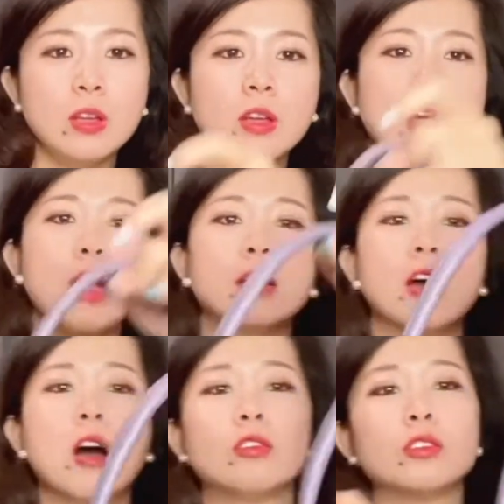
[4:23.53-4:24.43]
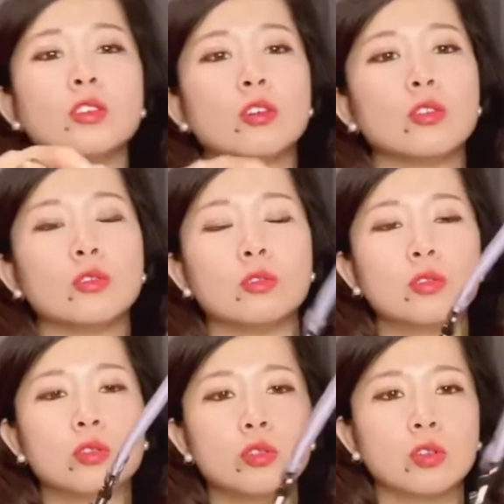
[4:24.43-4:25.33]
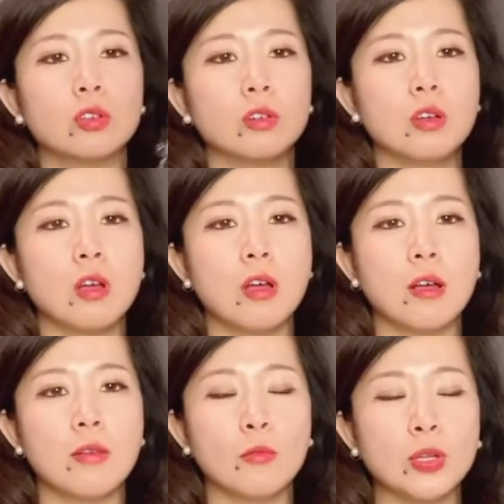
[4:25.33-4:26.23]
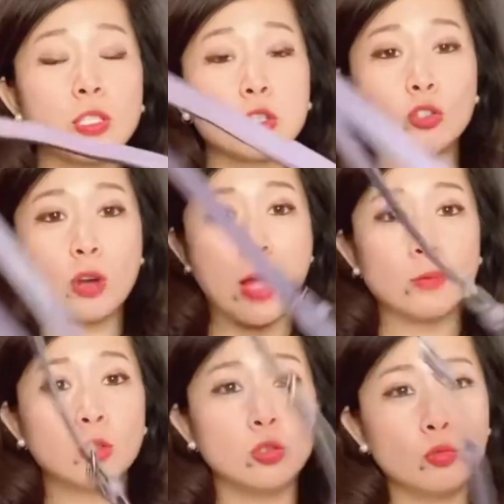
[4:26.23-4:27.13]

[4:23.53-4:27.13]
and also uh, with the strap to,